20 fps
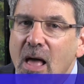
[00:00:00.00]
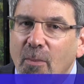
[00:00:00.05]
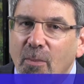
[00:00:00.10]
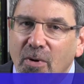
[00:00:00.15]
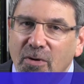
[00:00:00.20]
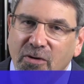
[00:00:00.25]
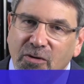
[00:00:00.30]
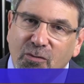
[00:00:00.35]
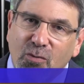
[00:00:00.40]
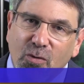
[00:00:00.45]

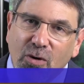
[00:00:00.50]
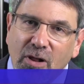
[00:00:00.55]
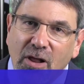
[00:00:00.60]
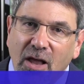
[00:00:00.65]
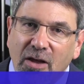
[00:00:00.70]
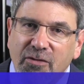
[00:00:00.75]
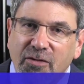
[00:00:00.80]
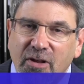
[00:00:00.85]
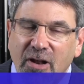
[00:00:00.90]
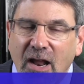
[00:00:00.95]
But just
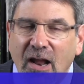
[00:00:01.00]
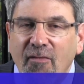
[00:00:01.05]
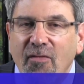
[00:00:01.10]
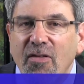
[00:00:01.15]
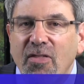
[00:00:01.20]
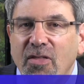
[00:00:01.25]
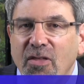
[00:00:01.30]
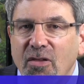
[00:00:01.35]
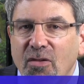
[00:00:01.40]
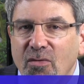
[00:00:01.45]
realize that
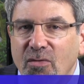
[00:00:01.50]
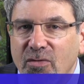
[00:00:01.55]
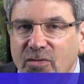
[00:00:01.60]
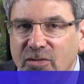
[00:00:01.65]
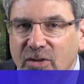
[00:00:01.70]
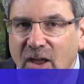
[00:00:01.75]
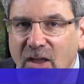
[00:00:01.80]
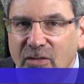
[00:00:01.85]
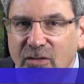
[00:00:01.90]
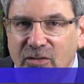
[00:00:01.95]
everything you
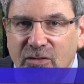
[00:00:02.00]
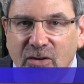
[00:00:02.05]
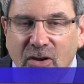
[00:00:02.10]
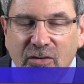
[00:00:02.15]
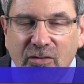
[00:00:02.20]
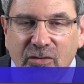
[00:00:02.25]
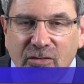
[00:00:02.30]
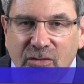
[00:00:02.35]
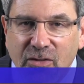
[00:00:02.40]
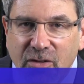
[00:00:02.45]
say the
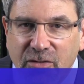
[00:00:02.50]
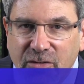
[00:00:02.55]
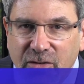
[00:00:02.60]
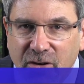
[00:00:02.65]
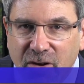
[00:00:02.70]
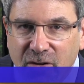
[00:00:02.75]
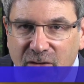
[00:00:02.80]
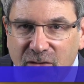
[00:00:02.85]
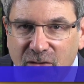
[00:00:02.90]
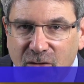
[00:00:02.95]
judge is
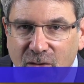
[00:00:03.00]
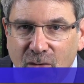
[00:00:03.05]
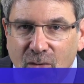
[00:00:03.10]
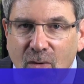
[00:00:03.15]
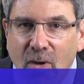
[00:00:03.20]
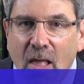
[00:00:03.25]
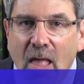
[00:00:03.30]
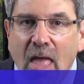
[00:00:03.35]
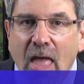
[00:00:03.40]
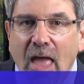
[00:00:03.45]
listening
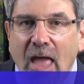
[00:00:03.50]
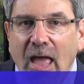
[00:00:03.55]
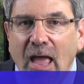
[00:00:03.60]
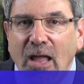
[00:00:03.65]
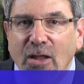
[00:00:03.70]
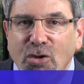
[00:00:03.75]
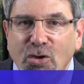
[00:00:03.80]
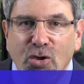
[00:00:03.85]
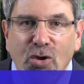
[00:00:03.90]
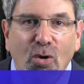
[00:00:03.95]
to,
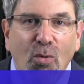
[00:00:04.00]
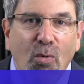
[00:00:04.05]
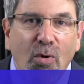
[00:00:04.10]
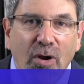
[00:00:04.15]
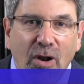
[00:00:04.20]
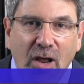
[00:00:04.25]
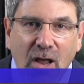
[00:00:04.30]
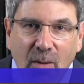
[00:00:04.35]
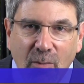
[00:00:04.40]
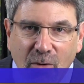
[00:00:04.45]
and you don't
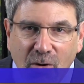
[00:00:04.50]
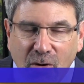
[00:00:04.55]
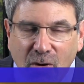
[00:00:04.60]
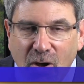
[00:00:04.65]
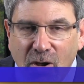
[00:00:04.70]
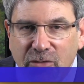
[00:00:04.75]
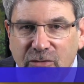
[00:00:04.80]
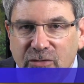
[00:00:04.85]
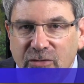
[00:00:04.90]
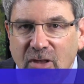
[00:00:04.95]
want to come
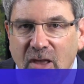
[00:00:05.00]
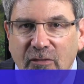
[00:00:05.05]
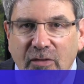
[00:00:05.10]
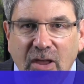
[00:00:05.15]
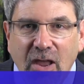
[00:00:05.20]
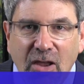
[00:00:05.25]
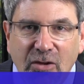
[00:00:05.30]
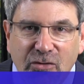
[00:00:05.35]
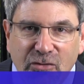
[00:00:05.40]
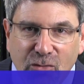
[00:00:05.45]
across as
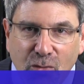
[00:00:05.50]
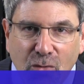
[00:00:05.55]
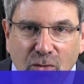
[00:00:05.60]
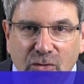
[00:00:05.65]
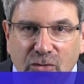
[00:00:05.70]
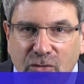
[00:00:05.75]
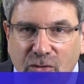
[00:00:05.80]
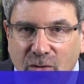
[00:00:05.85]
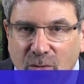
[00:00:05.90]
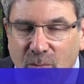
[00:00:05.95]
having a
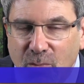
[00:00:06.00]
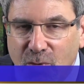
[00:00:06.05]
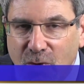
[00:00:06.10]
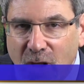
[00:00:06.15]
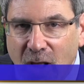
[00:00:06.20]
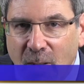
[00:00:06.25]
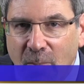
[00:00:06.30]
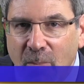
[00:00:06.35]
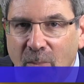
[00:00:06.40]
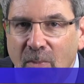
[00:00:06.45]
short-term
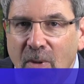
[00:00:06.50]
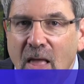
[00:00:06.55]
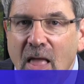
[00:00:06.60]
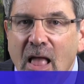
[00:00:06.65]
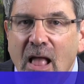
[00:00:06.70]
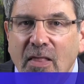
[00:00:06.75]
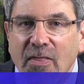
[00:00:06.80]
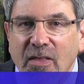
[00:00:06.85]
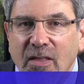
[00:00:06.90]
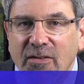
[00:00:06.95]
problem
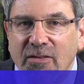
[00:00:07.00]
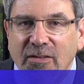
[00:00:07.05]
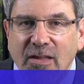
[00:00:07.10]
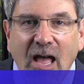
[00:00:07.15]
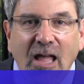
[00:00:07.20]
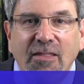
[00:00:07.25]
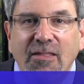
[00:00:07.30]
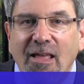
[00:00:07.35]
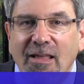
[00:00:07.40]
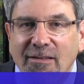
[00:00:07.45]
that's
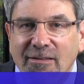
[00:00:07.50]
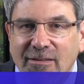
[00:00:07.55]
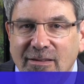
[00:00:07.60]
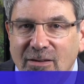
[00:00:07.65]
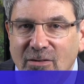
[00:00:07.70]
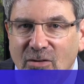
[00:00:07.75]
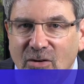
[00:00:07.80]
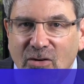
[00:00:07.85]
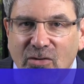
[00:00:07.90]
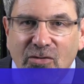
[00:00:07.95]
not that
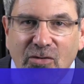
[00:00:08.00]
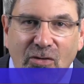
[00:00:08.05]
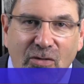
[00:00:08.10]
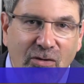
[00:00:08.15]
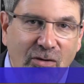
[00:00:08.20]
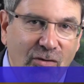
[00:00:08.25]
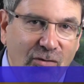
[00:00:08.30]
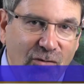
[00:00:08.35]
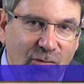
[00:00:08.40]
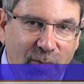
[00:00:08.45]
serious, or
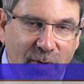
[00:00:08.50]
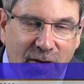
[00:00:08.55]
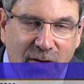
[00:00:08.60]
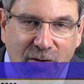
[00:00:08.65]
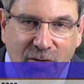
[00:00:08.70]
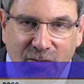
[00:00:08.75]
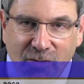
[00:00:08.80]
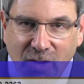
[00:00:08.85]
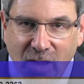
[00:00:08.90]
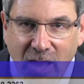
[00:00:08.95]
that you're
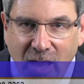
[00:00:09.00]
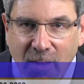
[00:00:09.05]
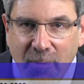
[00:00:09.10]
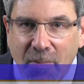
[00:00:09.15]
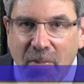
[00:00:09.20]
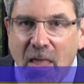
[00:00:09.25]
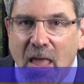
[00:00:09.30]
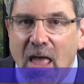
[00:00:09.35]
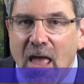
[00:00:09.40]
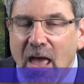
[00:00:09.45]
spending your
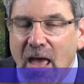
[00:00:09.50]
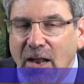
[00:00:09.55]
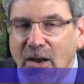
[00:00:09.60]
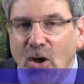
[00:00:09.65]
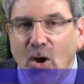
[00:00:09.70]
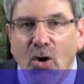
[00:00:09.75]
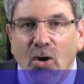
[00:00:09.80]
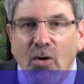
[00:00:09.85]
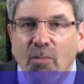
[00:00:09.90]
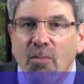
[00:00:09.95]
time at
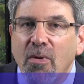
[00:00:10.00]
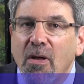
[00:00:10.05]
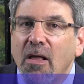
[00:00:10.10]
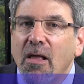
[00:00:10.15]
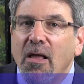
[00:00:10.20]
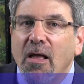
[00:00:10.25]
home